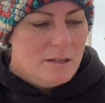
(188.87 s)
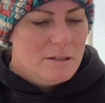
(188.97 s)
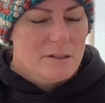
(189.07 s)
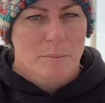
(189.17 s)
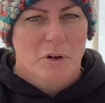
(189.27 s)

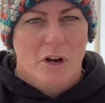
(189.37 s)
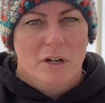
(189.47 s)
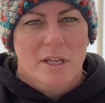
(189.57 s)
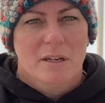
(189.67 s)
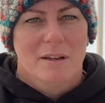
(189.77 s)
summer
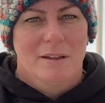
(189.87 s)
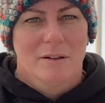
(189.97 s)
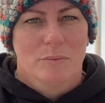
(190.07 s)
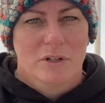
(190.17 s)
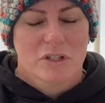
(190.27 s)
garden,
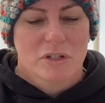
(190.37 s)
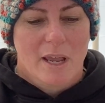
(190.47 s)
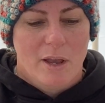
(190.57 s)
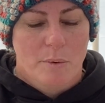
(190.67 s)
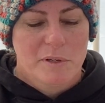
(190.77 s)
which
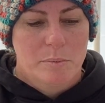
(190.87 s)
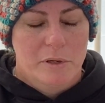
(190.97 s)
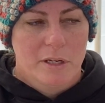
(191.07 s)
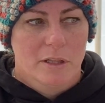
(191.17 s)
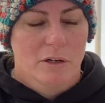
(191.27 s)
I hope to
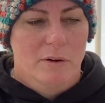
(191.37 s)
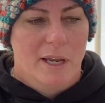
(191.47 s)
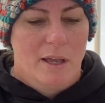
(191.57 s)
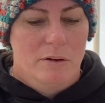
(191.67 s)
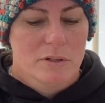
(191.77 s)
put in the
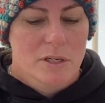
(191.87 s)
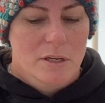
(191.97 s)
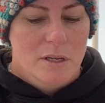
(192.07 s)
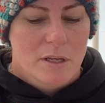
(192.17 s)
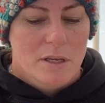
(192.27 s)
ground
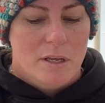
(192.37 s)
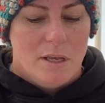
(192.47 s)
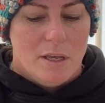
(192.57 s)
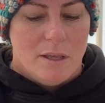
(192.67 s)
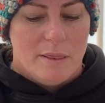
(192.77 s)

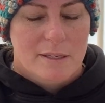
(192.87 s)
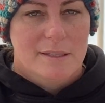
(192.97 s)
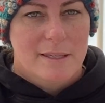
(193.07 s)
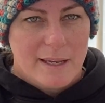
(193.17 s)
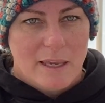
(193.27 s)
the
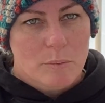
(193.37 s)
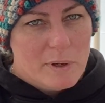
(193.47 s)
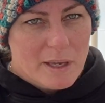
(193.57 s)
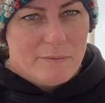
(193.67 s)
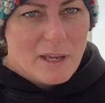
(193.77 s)
2nd
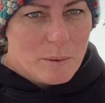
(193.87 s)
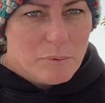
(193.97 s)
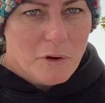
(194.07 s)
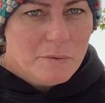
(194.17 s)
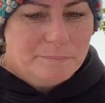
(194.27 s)
week of
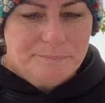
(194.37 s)
April.